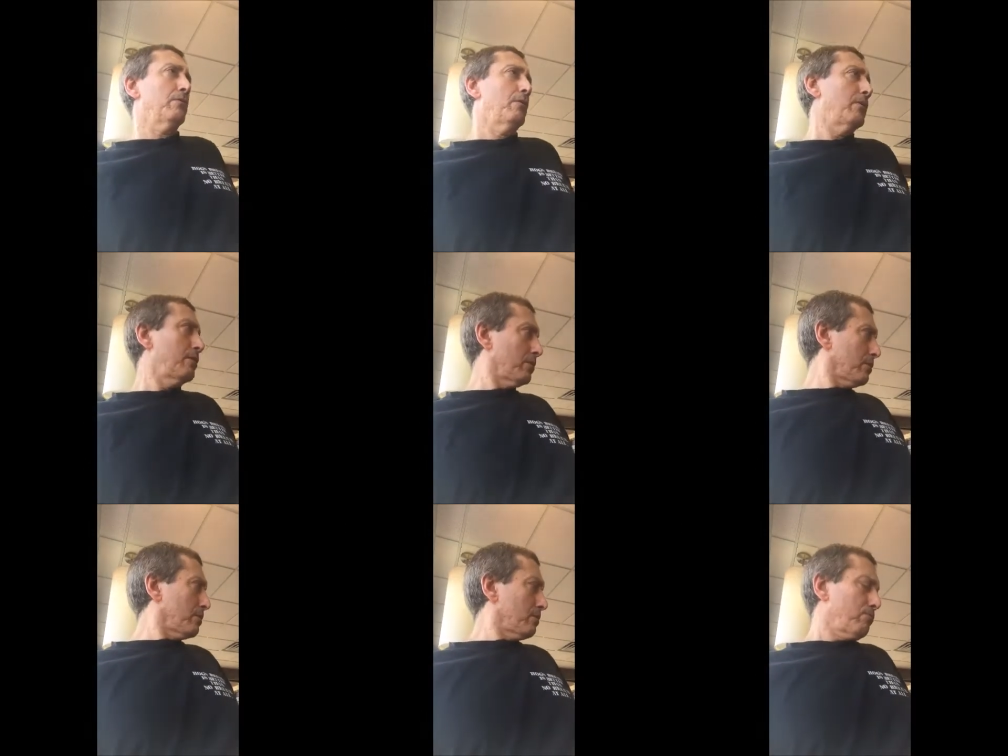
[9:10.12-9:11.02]
passed
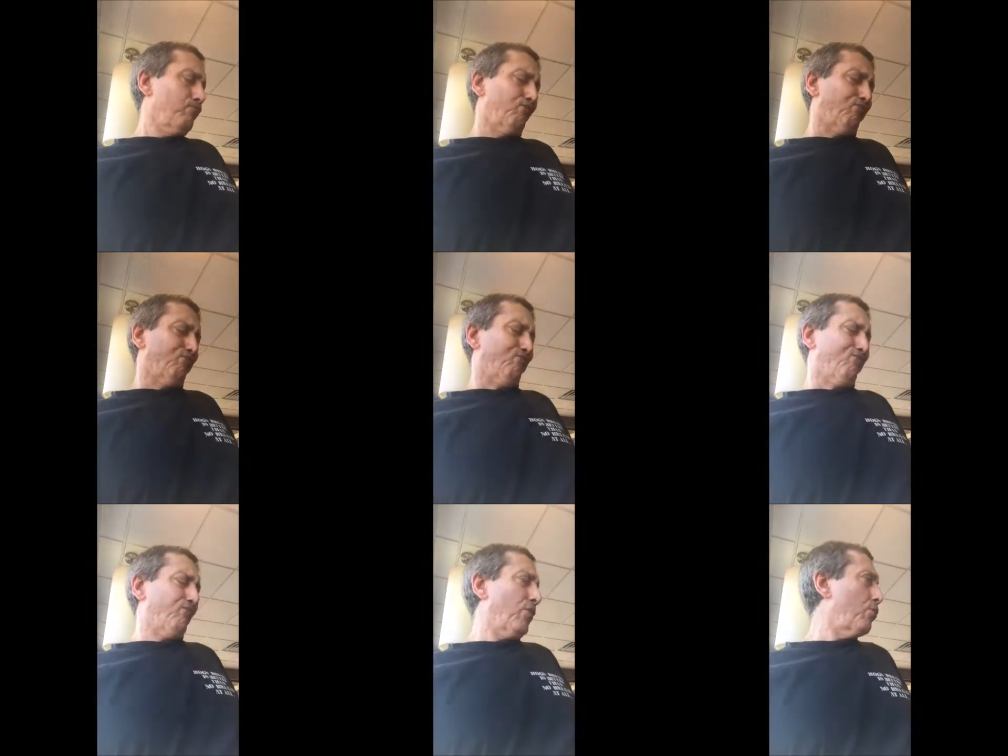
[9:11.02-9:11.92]
out? Got sick
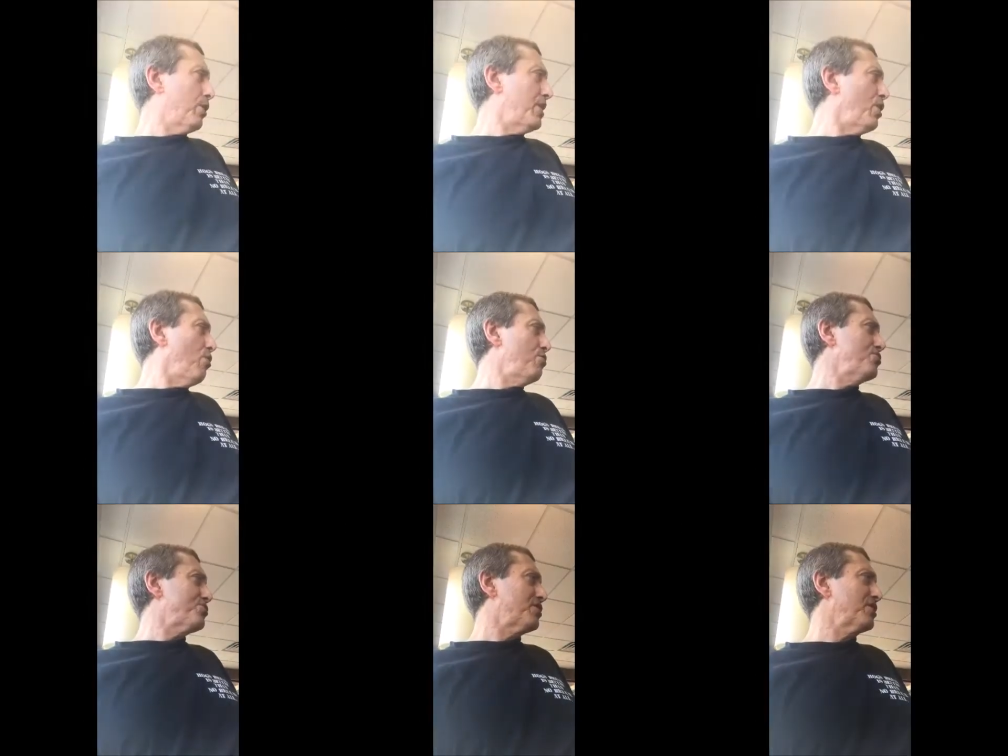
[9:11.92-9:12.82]
when the
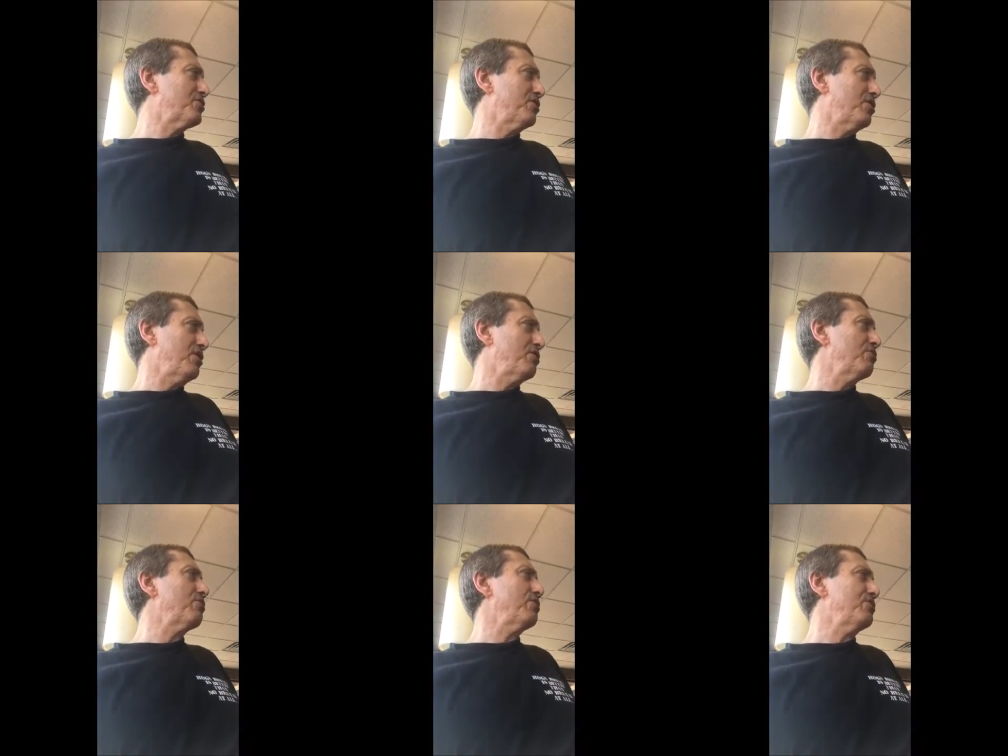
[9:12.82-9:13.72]
owner sticks it to
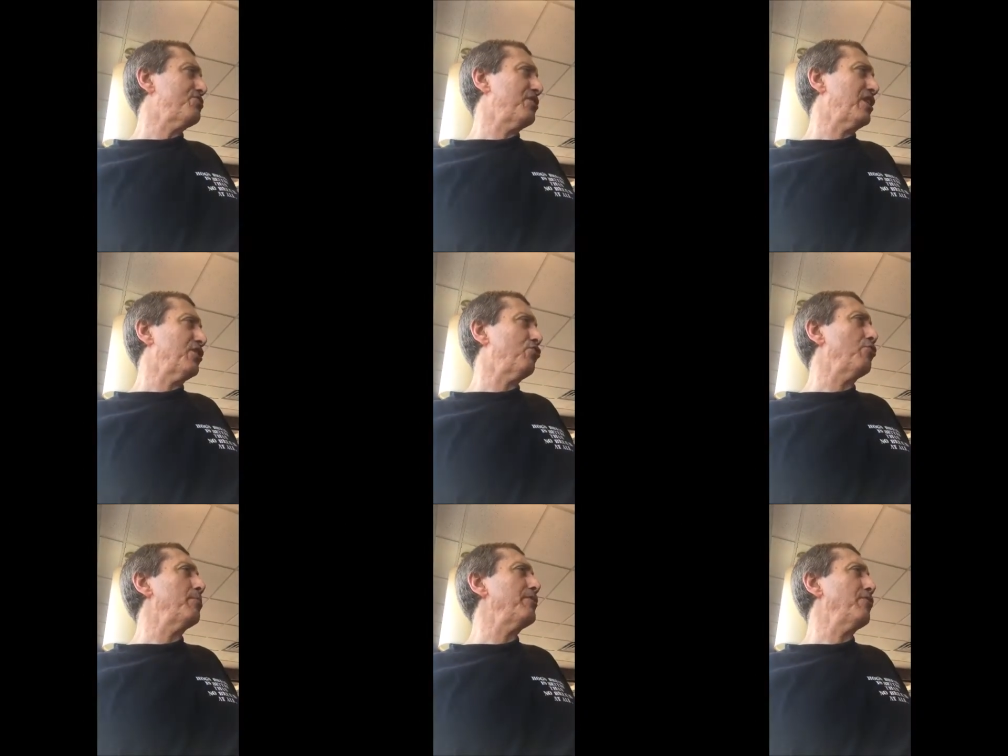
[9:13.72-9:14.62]
you, you stick it to
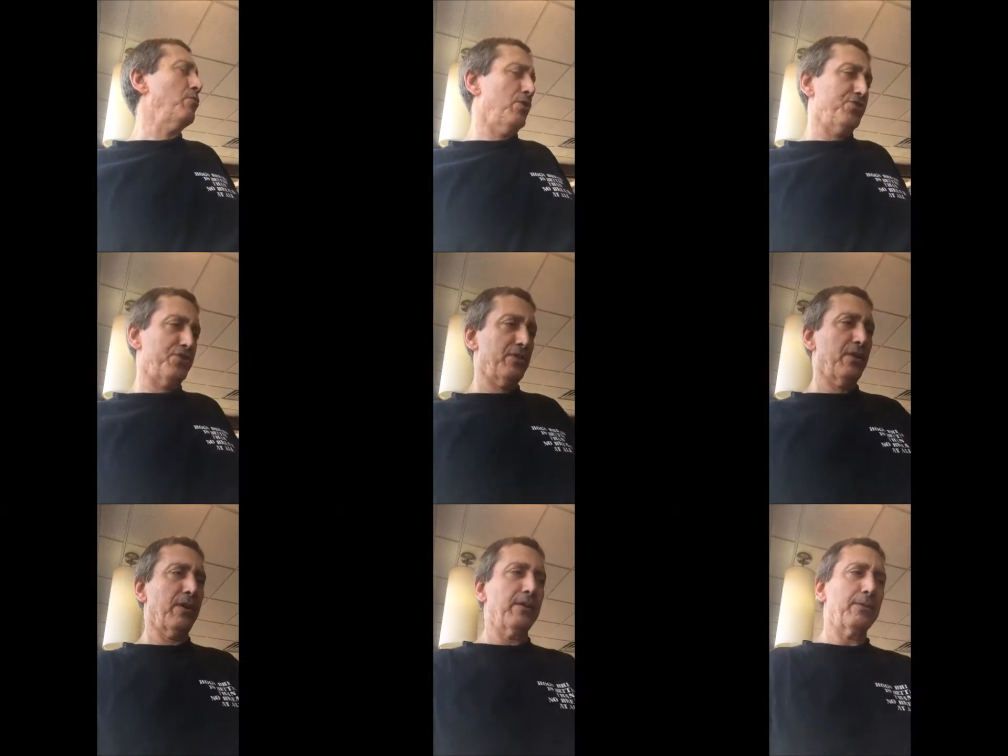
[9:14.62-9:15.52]
him even worse.
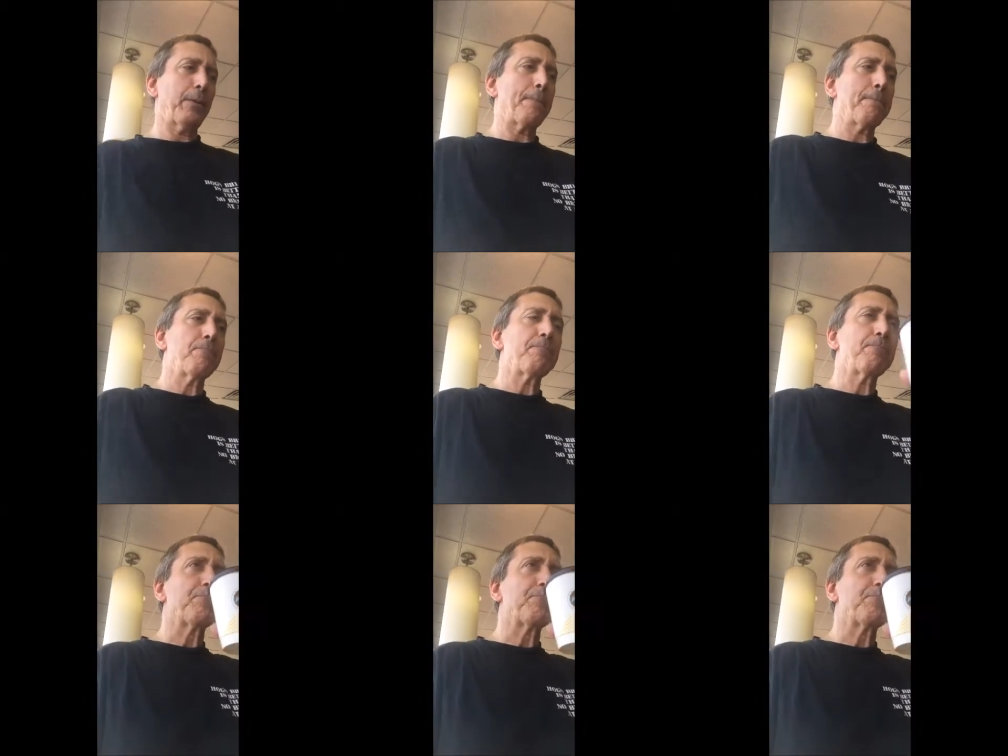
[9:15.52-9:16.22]
It